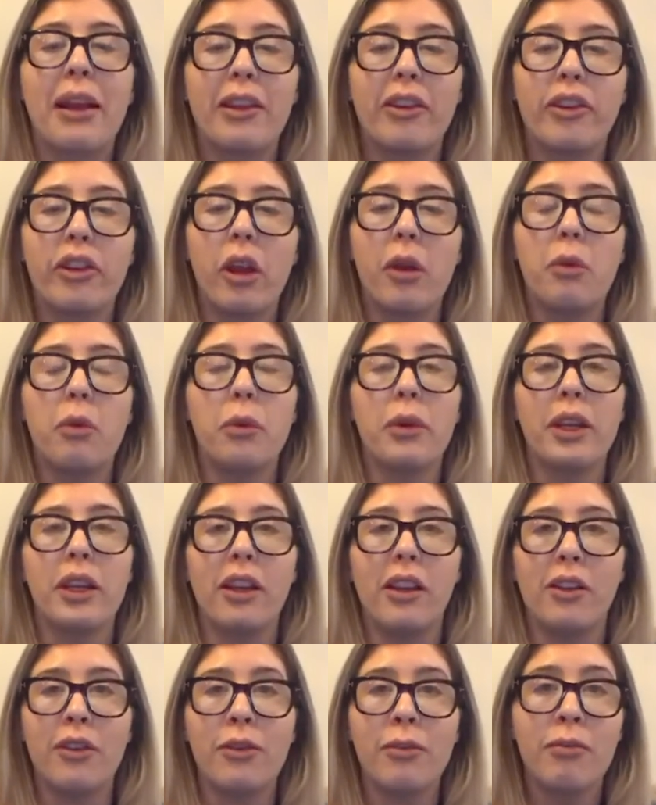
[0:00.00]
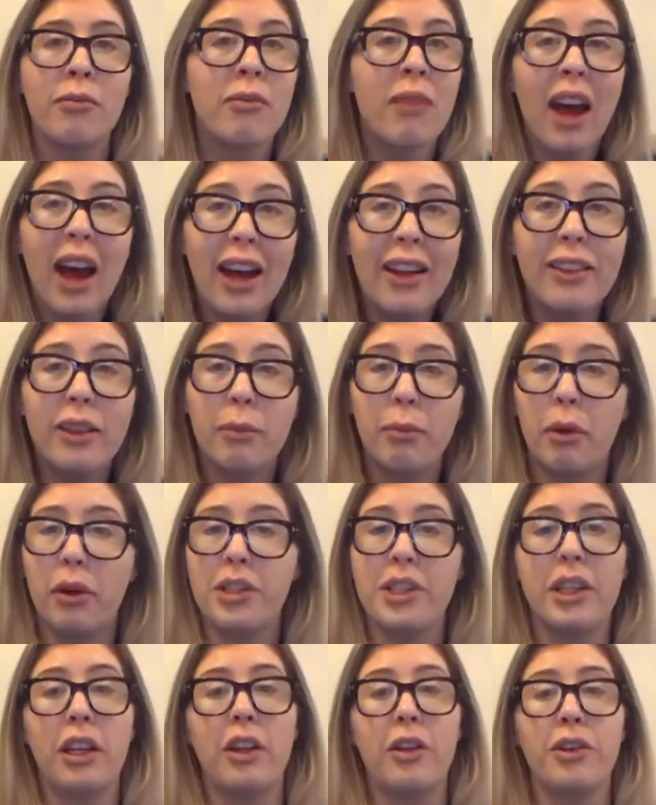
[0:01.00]
the soaps we use and the
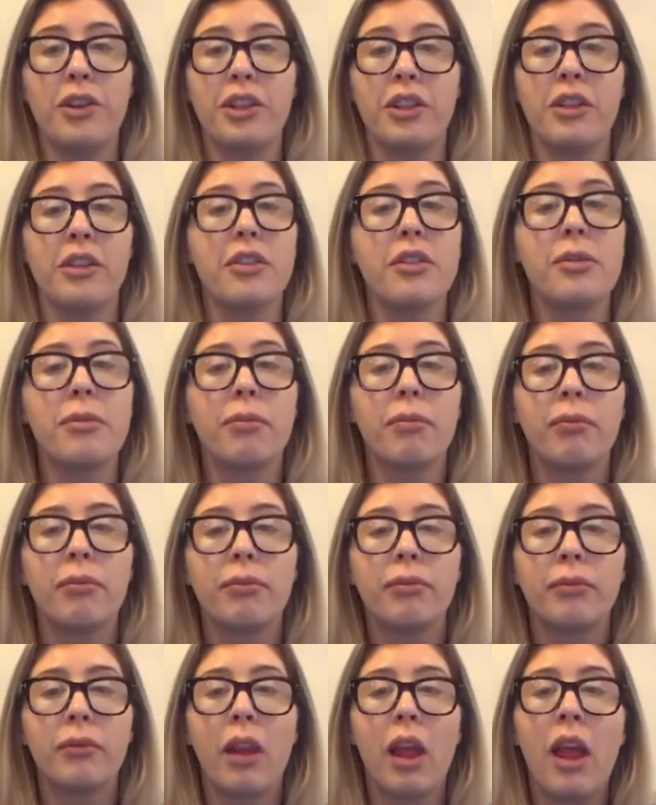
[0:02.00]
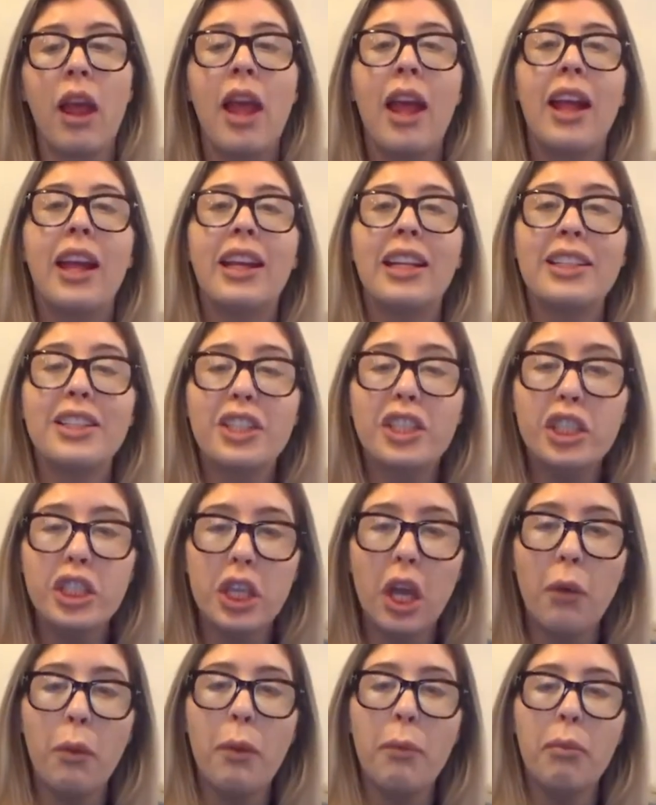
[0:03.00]
body lotions. It's
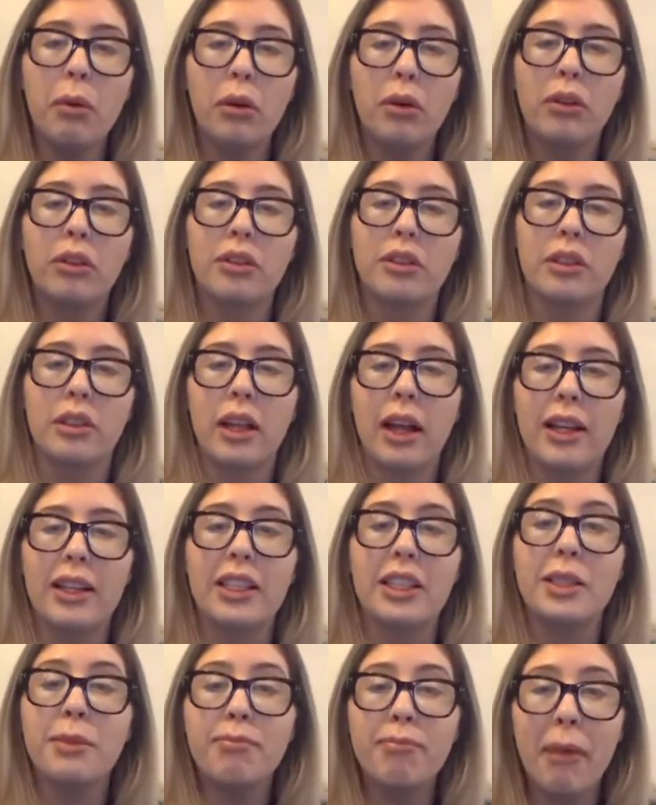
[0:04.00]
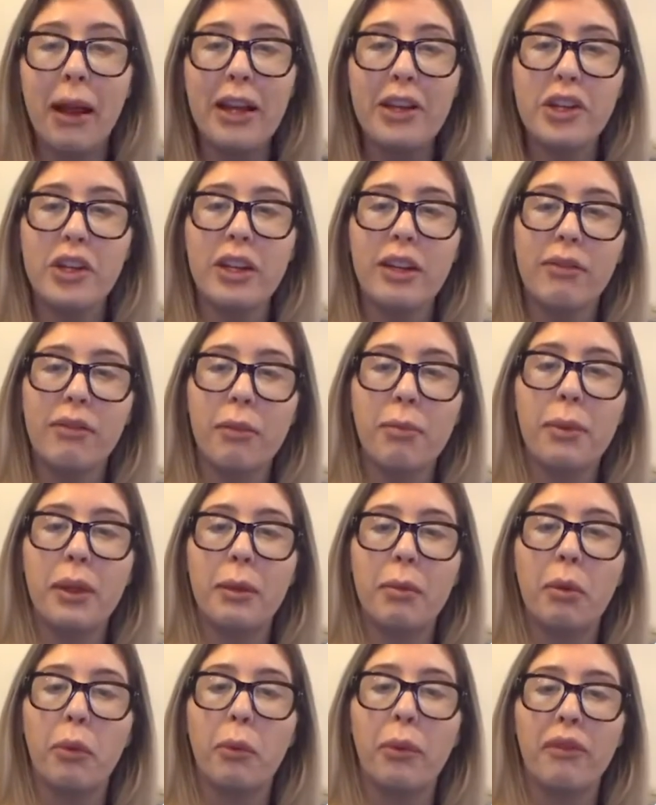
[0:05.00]
so important, and especially for
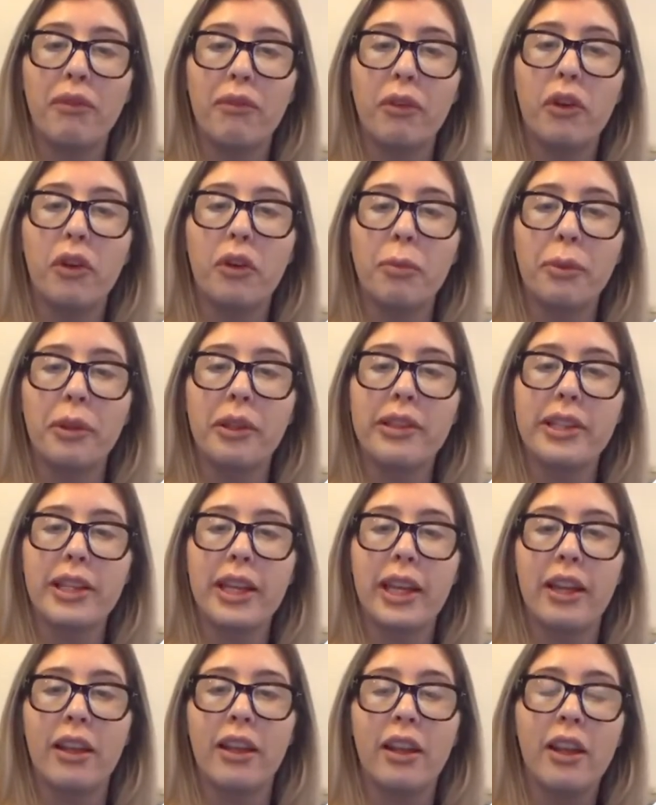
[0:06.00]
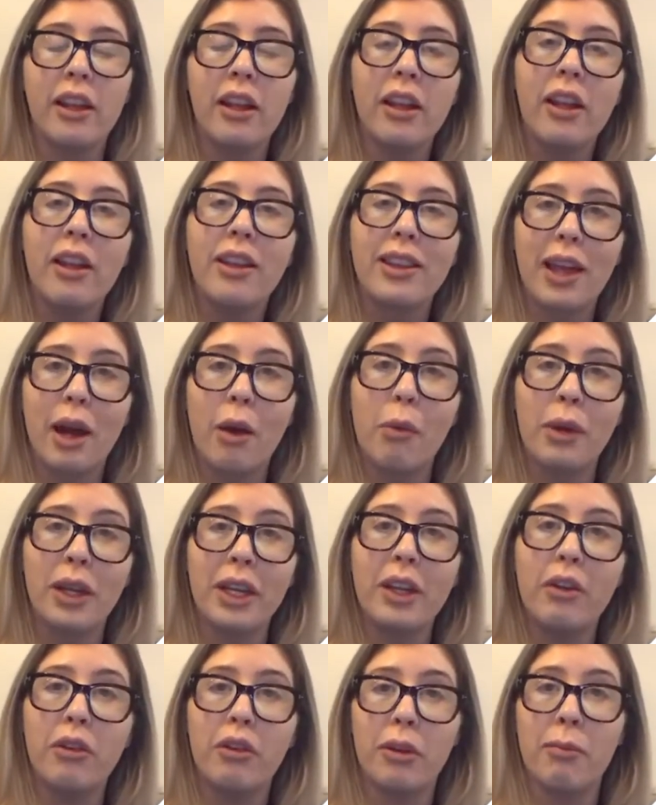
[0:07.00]
people with vulnerable skin, that we
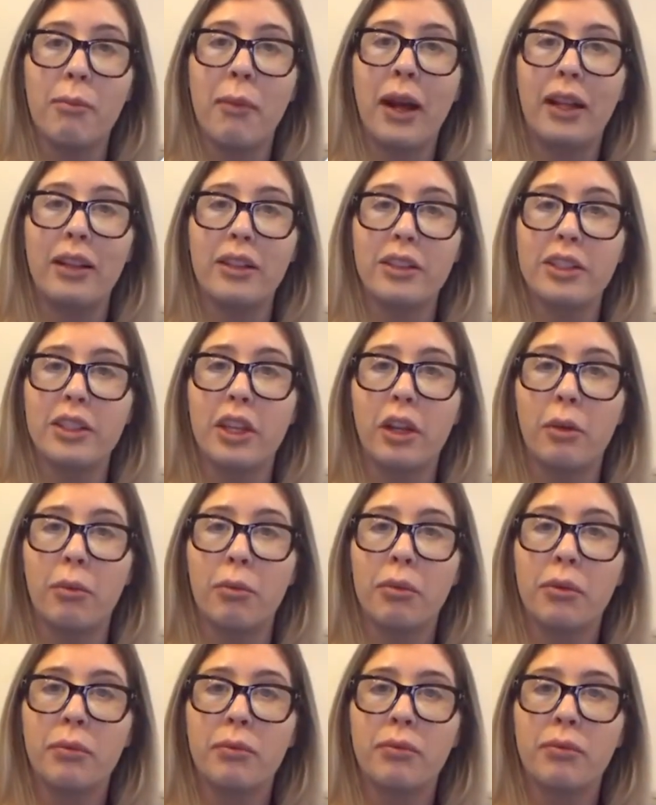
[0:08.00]
use a mild soap.